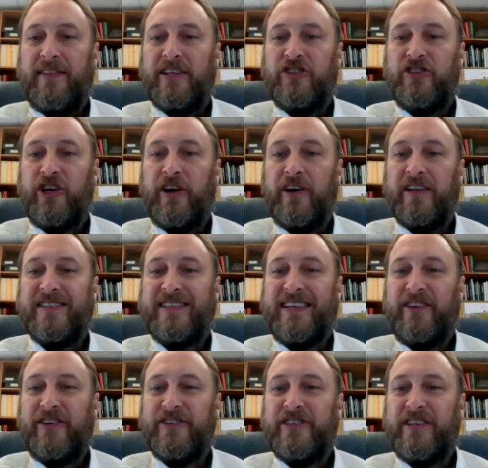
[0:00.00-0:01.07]
on this chart is that
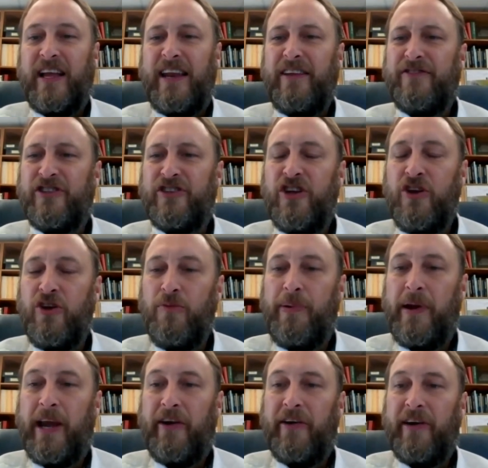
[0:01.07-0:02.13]
there's kind of two
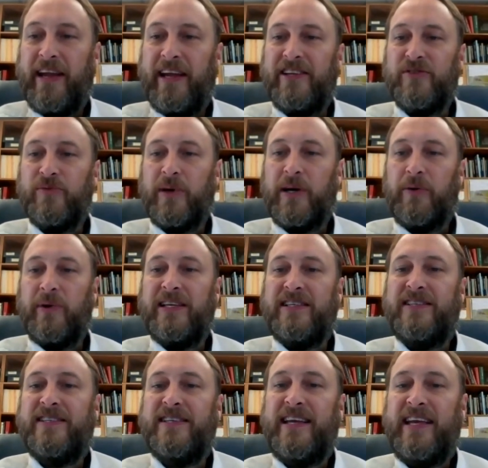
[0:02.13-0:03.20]
periods where we
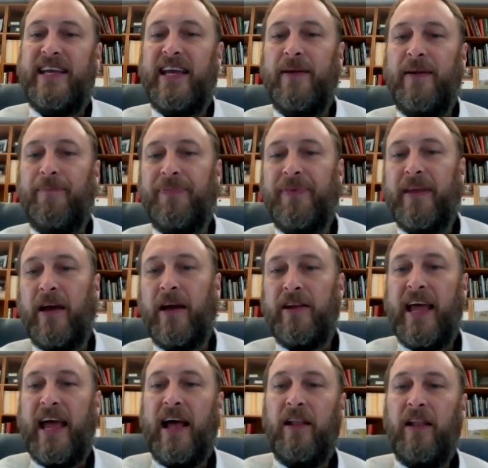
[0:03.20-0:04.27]
see
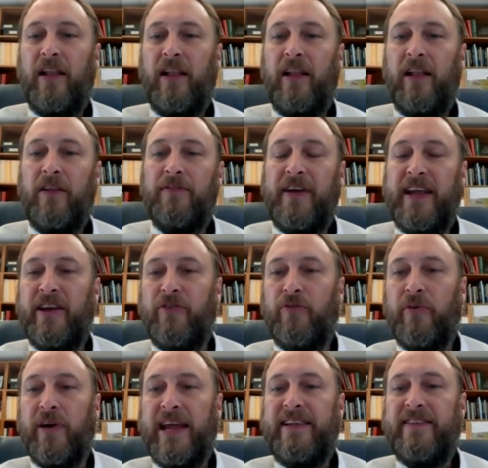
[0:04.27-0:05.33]
an
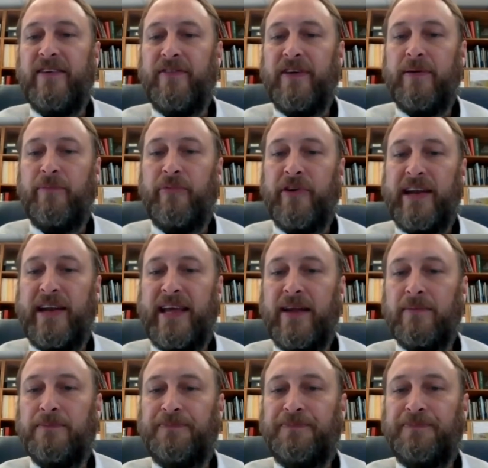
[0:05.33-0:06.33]
elevated rate of inbreeding.